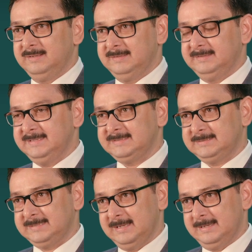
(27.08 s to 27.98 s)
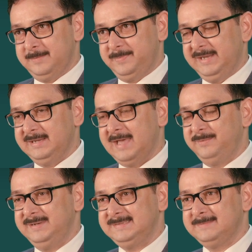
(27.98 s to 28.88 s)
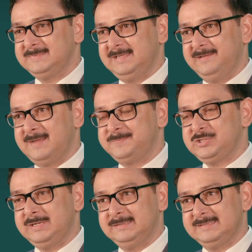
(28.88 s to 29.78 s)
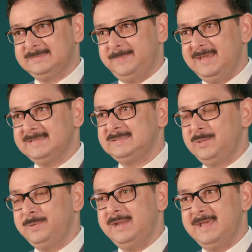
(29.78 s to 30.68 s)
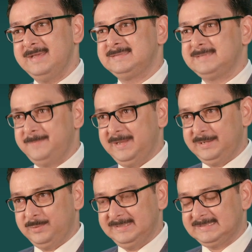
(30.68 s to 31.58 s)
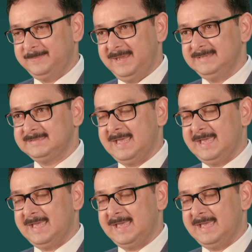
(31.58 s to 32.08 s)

These brain aneurysms, they rupture in the space known as subarachnoid space,